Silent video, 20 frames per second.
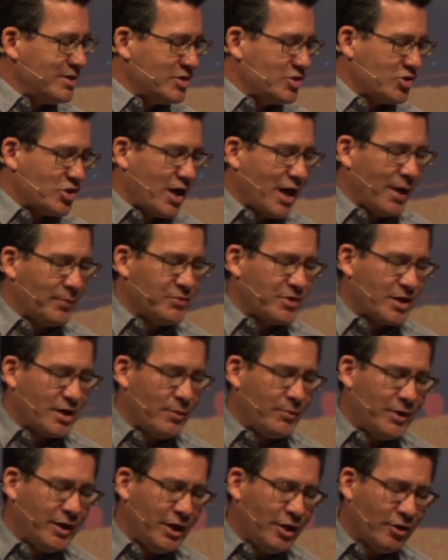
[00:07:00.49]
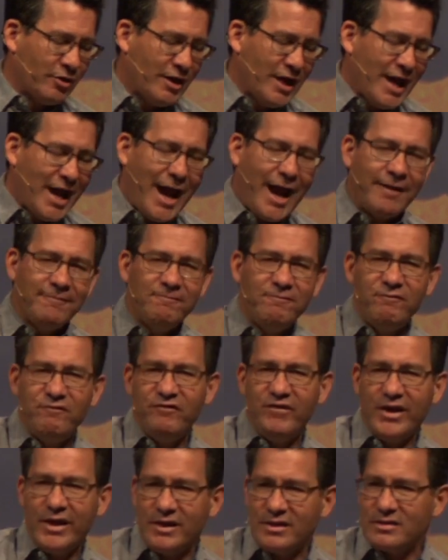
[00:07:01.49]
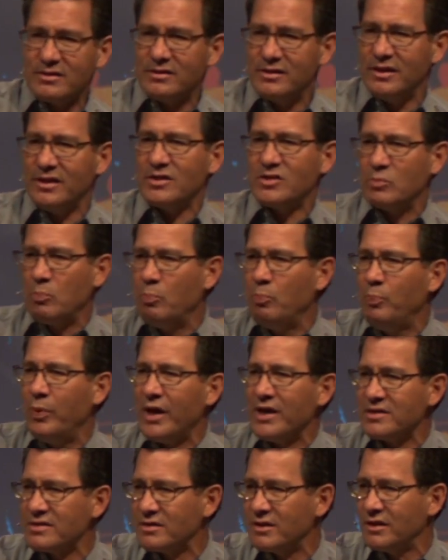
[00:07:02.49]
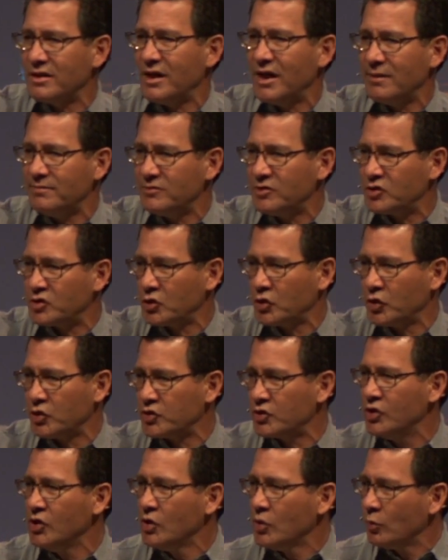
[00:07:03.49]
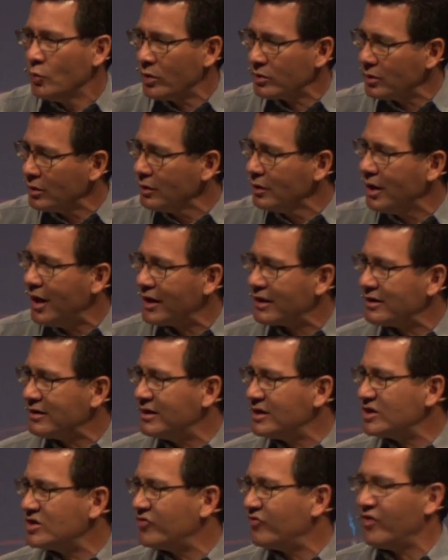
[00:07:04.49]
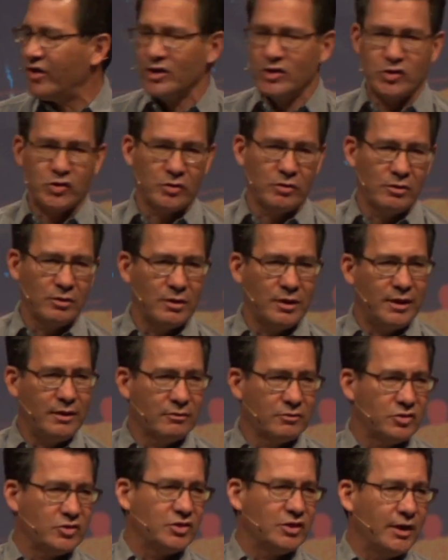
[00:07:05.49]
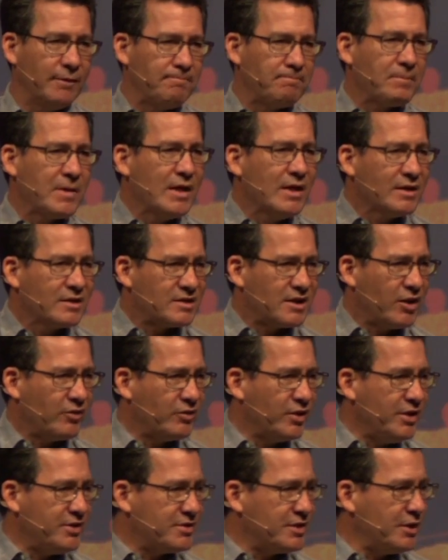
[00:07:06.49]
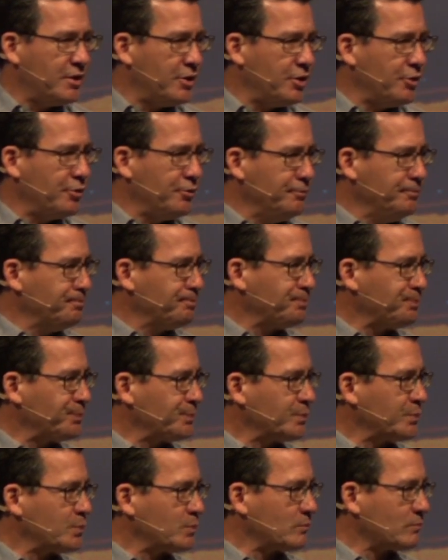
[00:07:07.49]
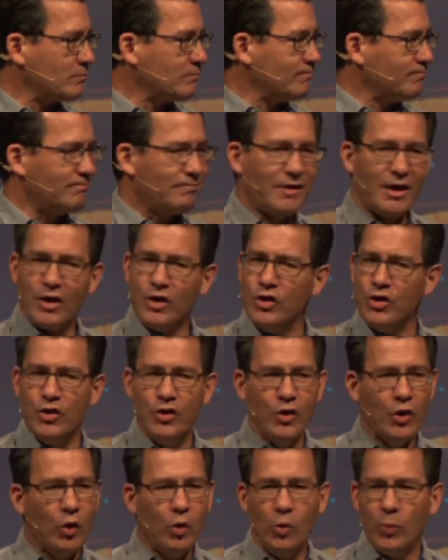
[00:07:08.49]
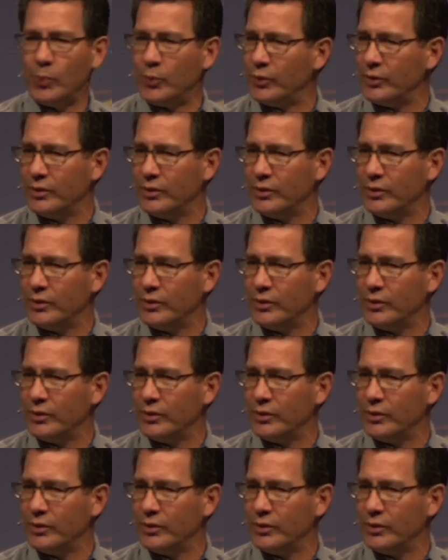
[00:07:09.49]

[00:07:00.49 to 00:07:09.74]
job to come in here and fix this busted up church with a lot of dysfunctional leadership. Sound easy to you? Nope.